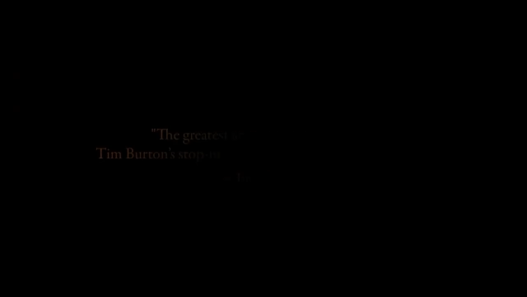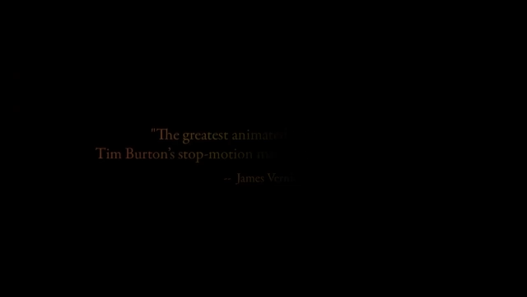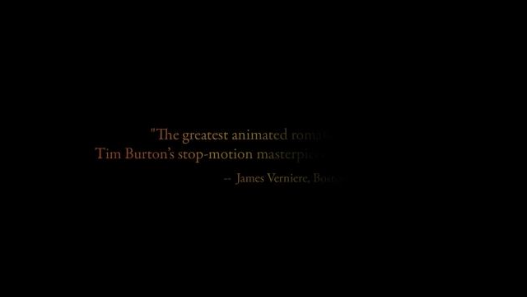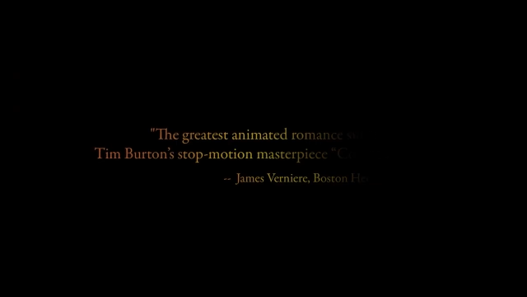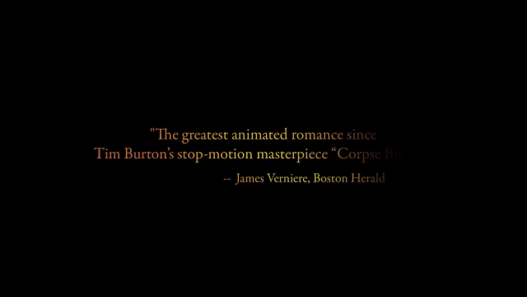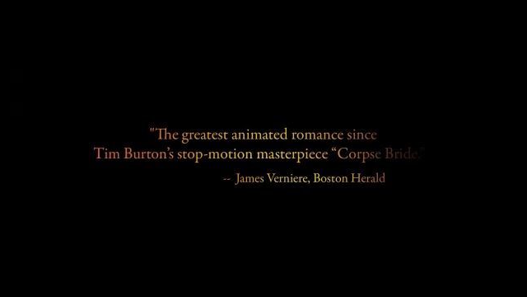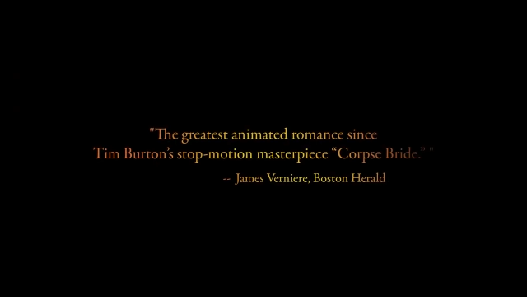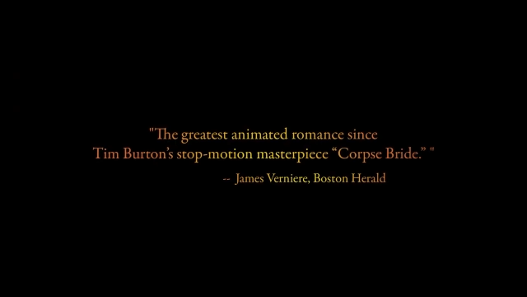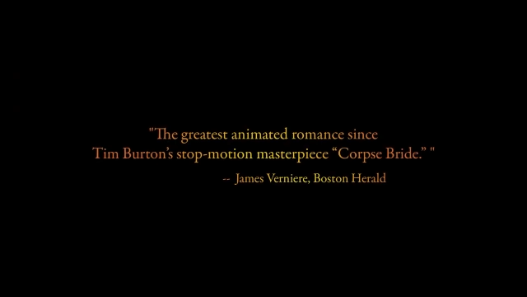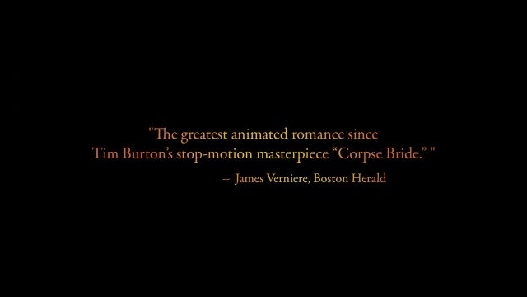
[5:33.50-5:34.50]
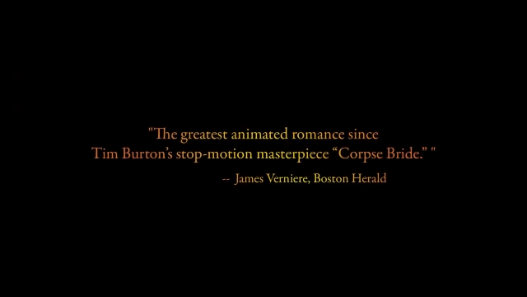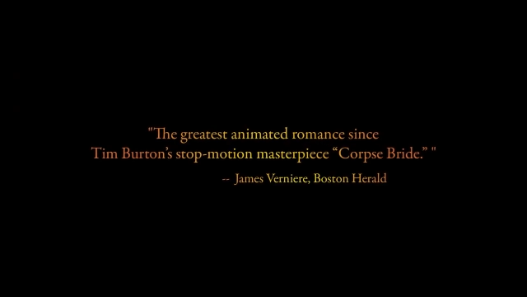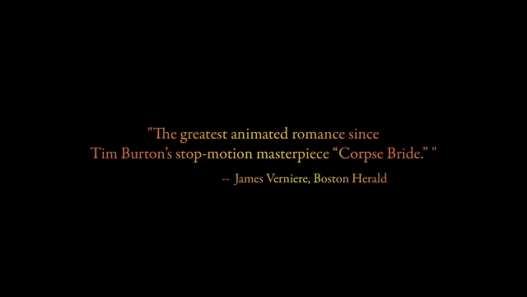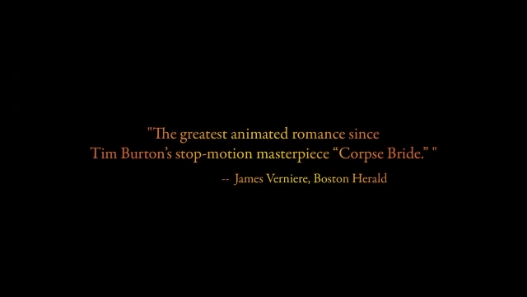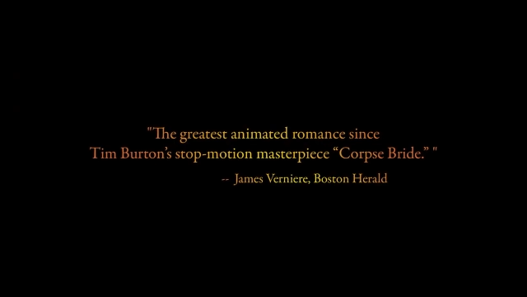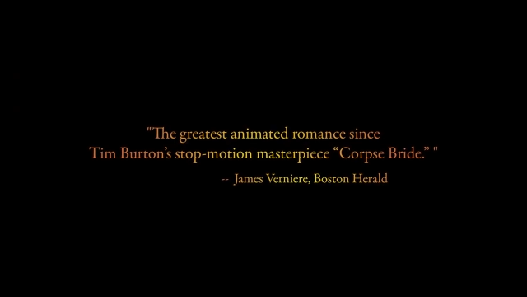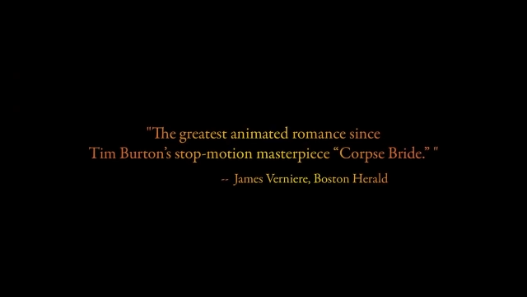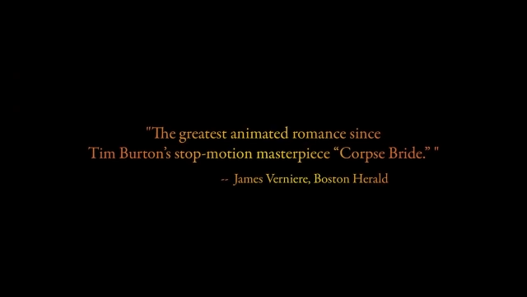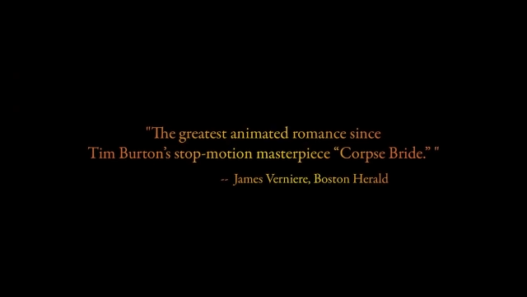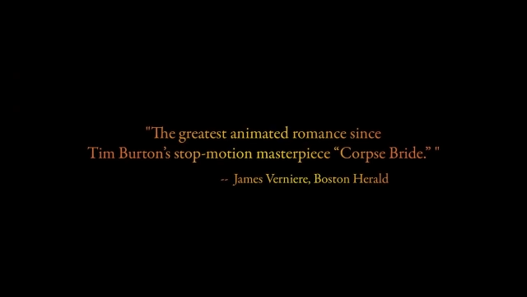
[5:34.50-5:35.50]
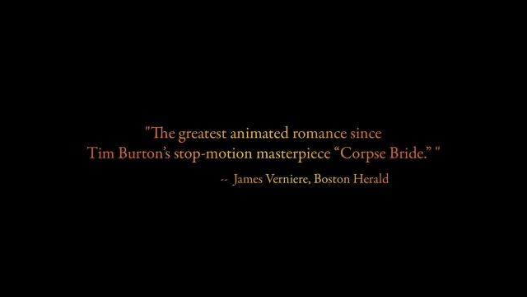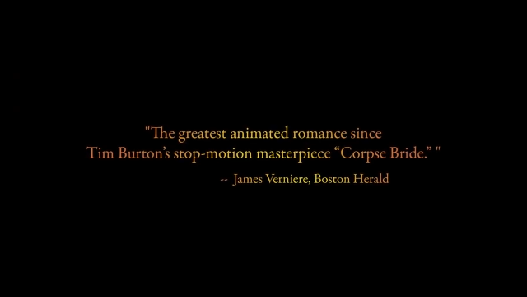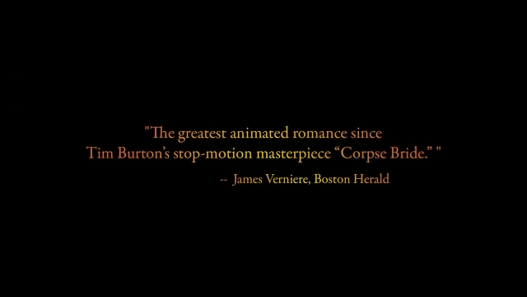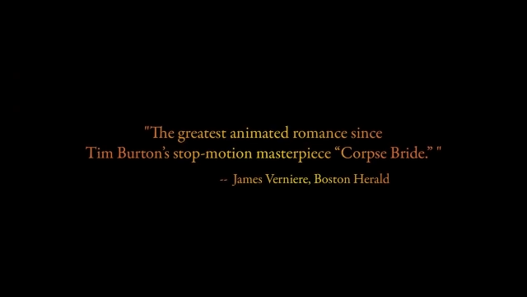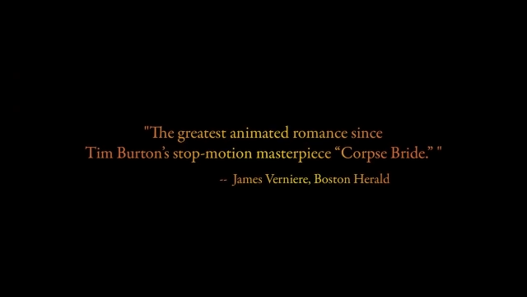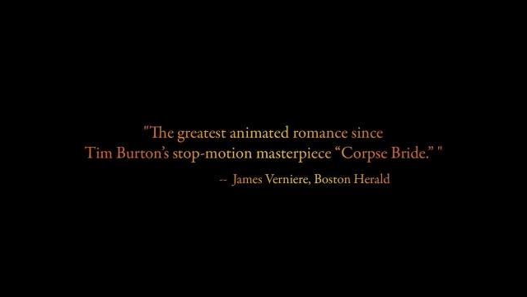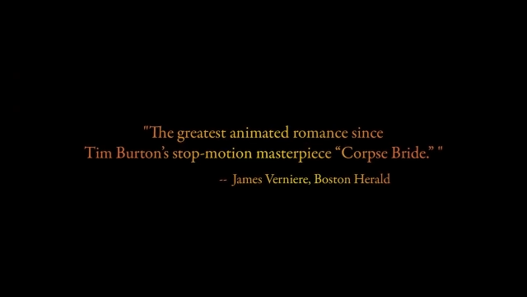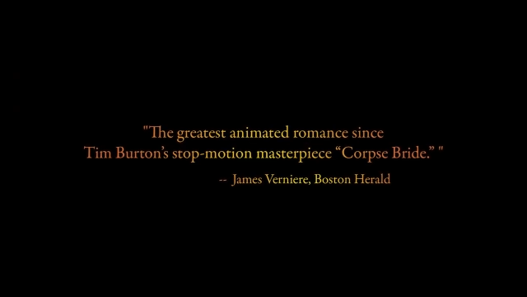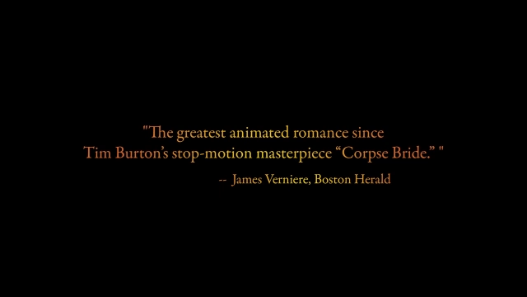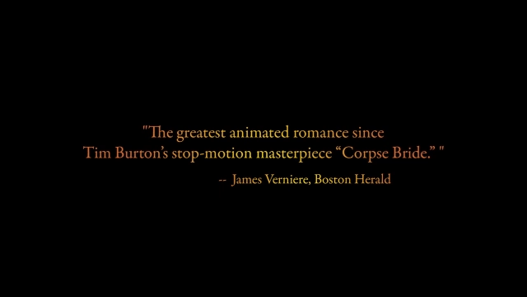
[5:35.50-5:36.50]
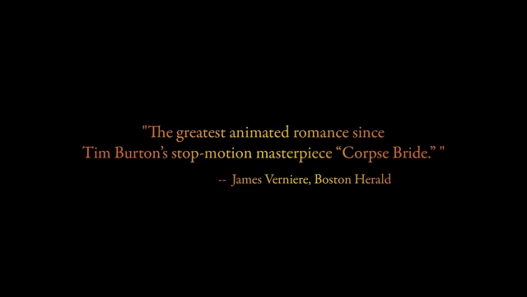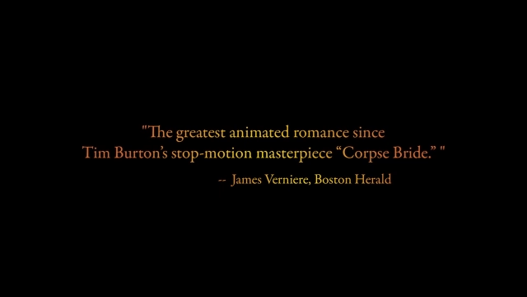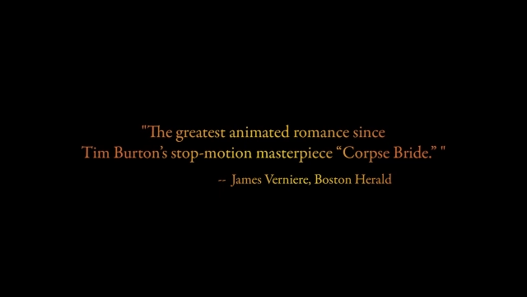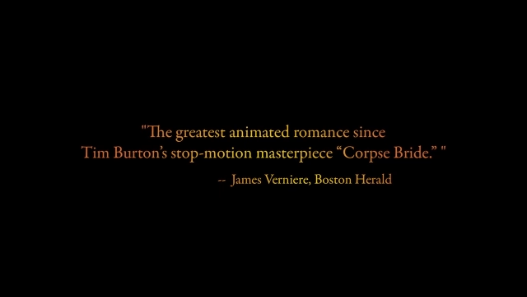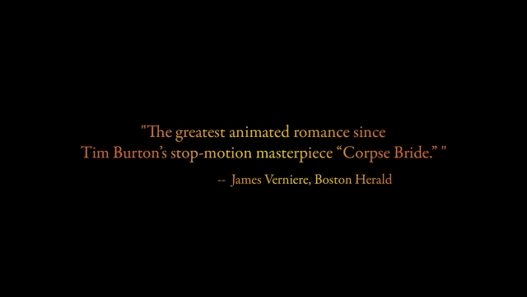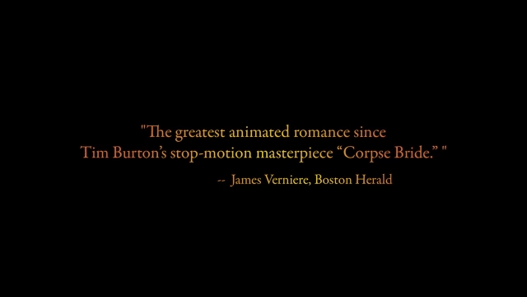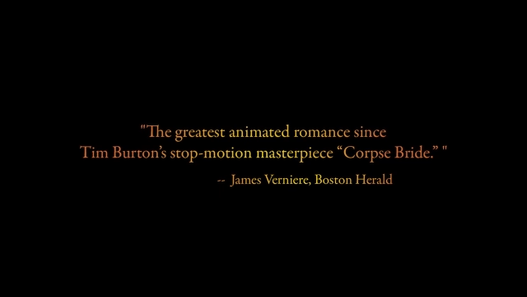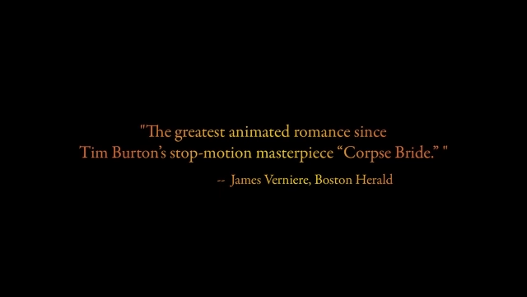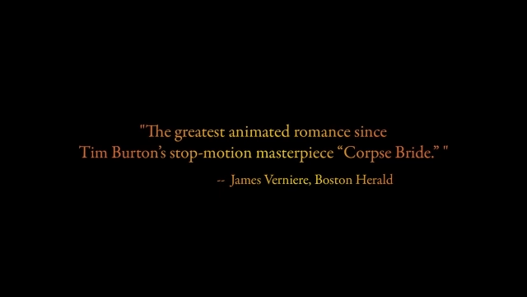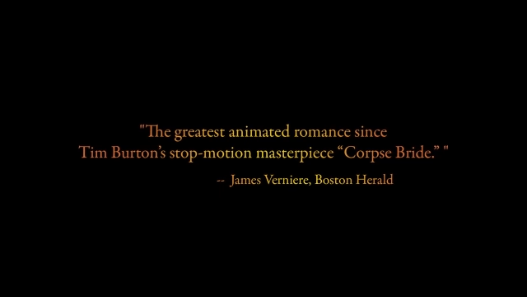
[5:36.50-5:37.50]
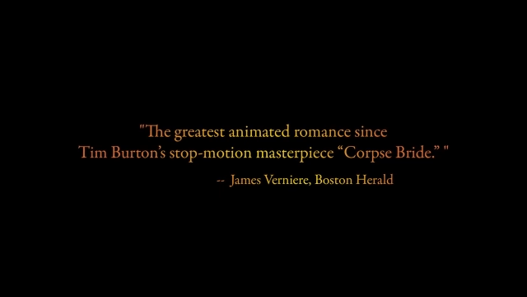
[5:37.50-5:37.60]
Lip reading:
No face is visible, so there are no lips to read.